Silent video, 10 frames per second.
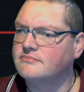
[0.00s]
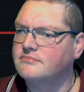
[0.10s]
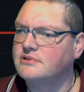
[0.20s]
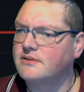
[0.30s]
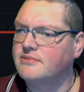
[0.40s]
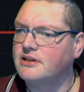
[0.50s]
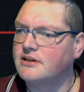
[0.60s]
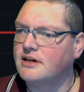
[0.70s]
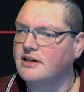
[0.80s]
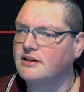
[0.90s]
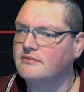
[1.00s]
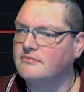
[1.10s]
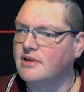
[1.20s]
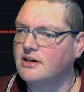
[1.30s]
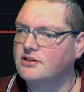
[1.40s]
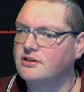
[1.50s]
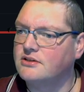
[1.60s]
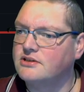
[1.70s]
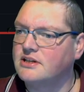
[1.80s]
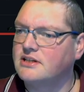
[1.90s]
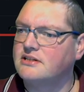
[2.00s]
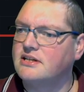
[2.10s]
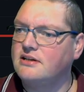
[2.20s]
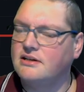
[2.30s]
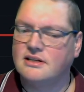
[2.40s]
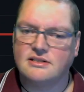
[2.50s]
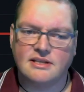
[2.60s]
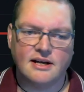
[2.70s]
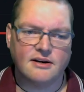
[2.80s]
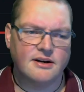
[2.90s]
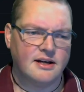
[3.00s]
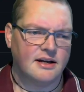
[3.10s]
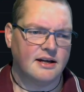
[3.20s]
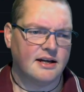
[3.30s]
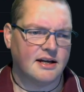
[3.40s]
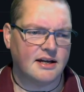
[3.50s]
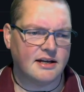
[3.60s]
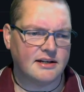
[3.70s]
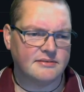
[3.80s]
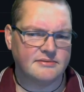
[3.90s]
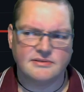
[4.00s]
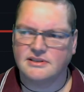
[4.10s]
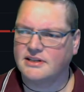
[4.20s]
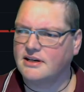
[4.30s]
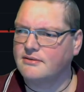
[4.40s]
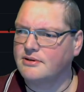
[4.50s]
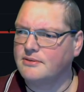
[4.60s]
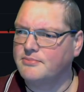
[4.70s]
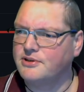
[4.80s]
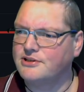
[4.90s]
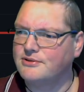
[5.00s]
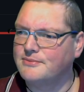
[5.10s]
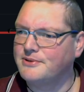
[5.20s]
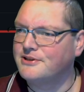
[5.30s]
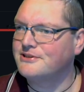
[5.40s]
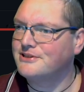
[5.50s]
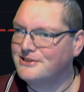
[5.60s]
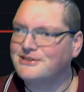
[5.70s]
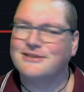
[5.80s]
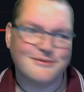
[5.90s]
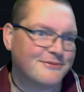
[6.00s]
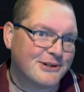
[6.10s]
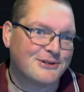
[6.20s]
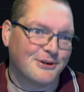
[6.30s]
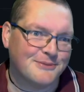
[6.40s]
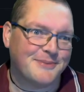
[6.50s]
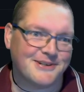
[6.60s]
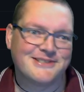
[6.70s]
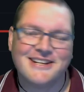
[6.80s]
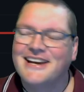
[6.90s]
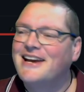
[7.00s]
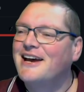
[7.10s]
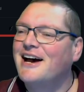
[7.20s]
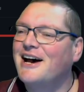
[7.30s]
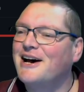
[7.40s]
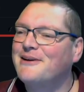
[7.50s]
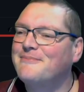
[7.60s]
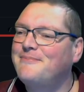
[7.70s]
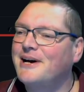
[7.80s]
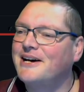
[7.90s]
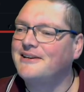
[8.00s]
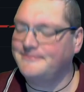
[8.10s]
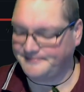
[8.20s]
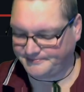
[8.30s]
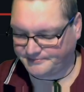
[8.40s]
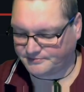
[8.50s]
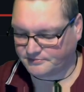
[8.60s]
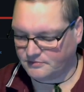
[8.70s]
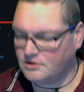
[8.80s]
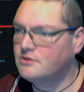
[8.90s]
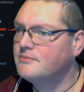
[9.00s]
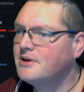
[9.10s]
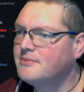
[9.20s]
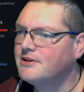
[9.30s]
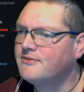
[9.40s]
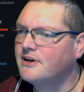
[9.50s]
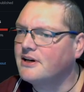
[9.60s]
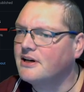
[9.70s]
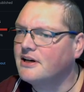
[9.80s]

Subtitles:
something that I can actually use. And I can see it's there. I can't really point to it because this is in VirtualBox. But maybe if I